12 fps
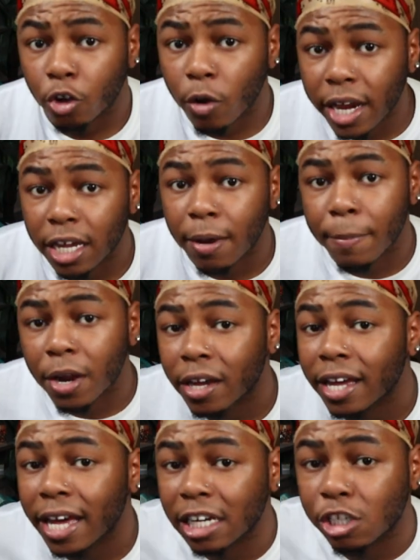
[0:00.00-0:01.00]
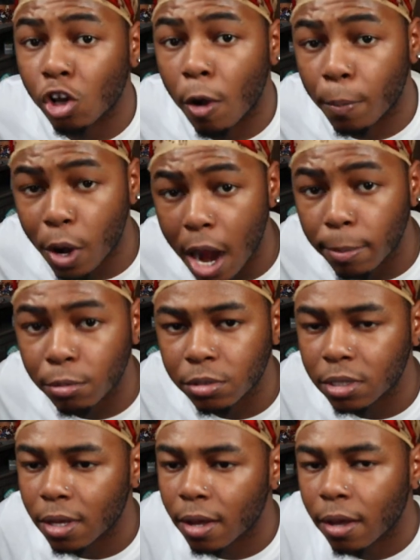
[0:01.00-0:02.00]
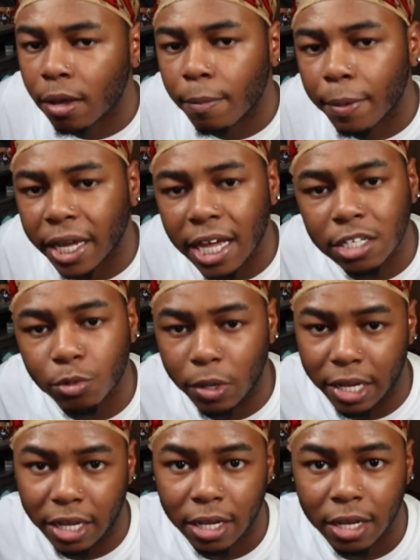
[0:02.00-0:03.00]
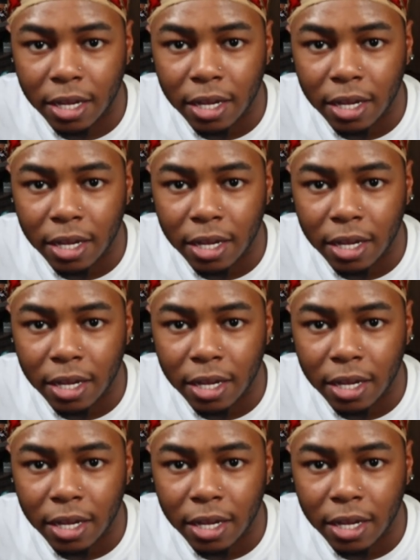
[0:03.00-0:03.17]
Granted, America got its own problems, but guess what?